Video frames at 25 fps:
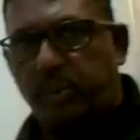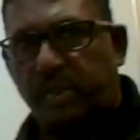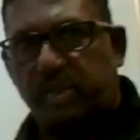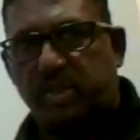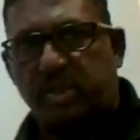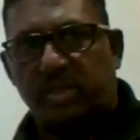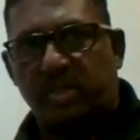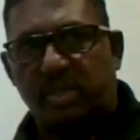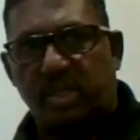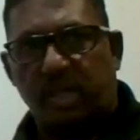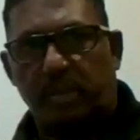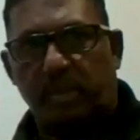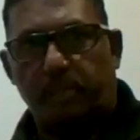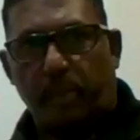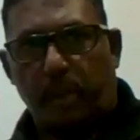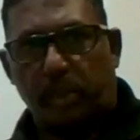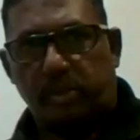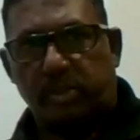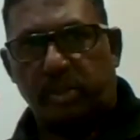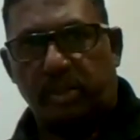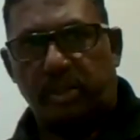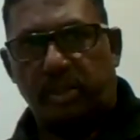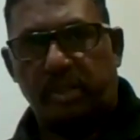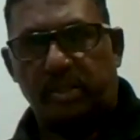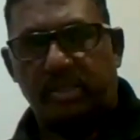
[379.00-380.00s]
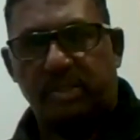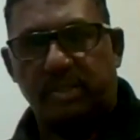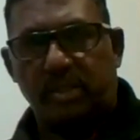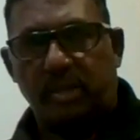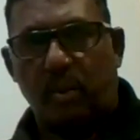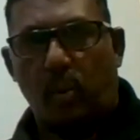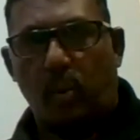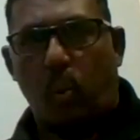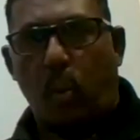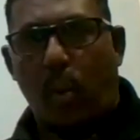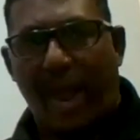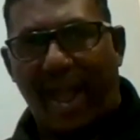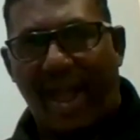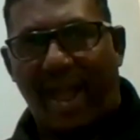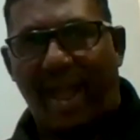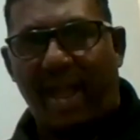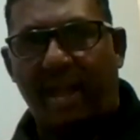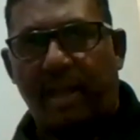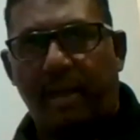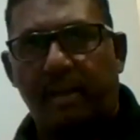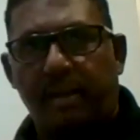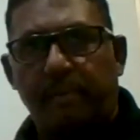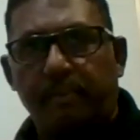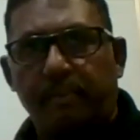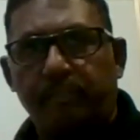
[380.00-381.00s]
which is important, is
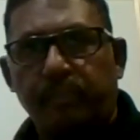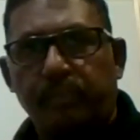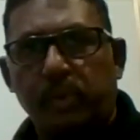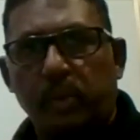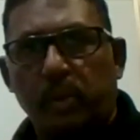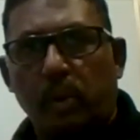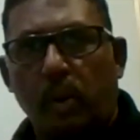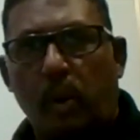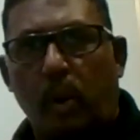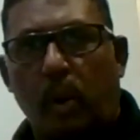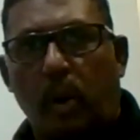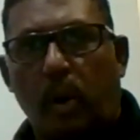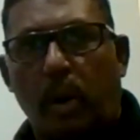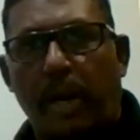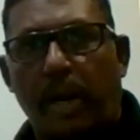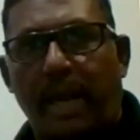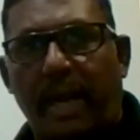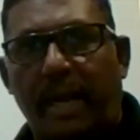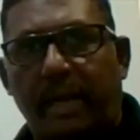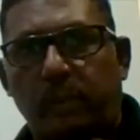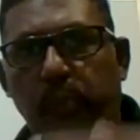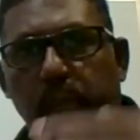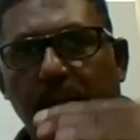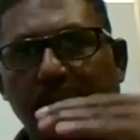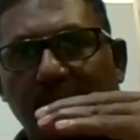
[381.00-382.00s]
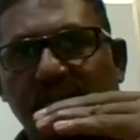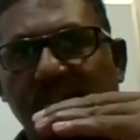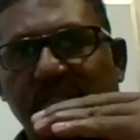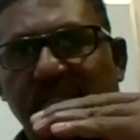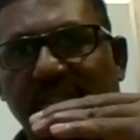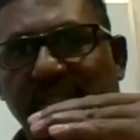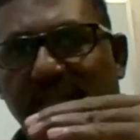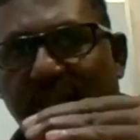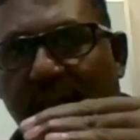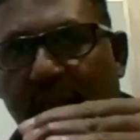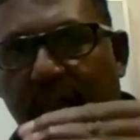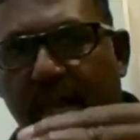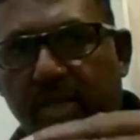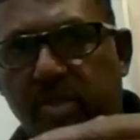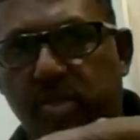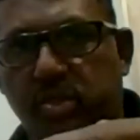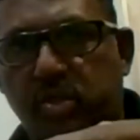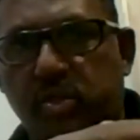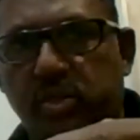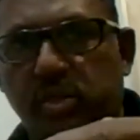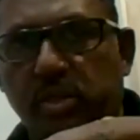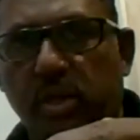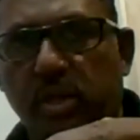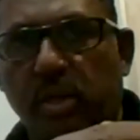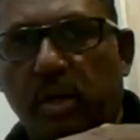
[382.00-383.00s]
where or at which
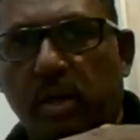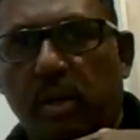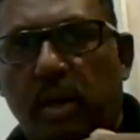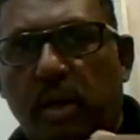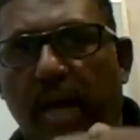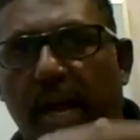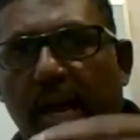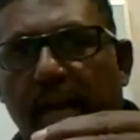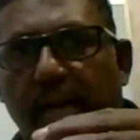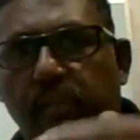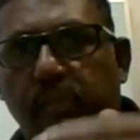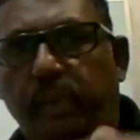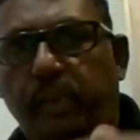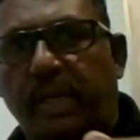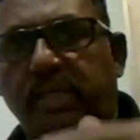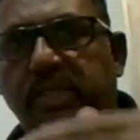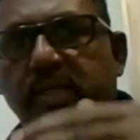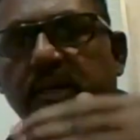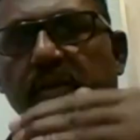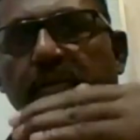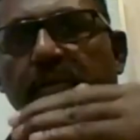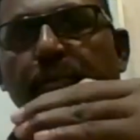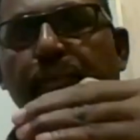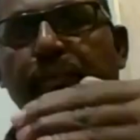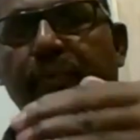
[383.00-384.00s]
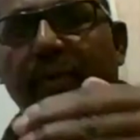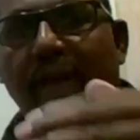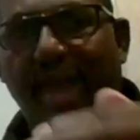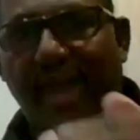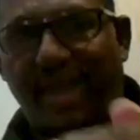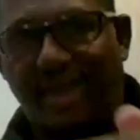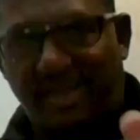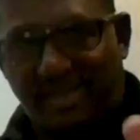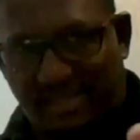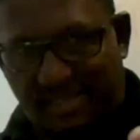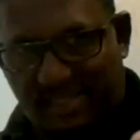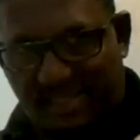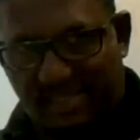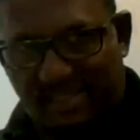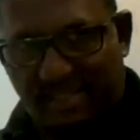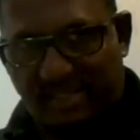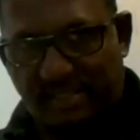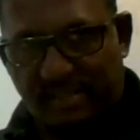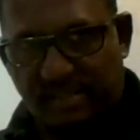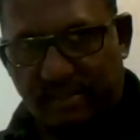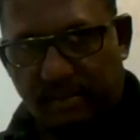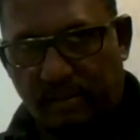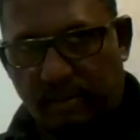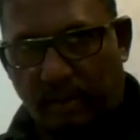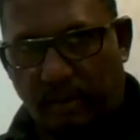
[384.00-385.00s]
stage, at which
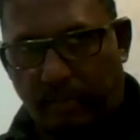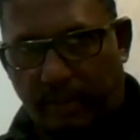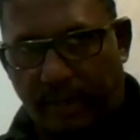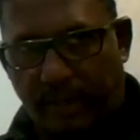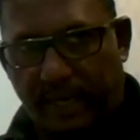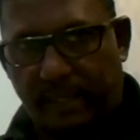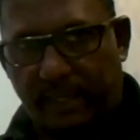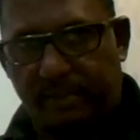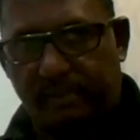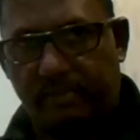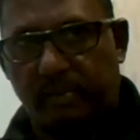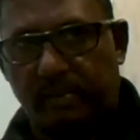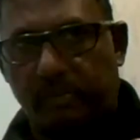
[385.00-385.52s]
phase, all right,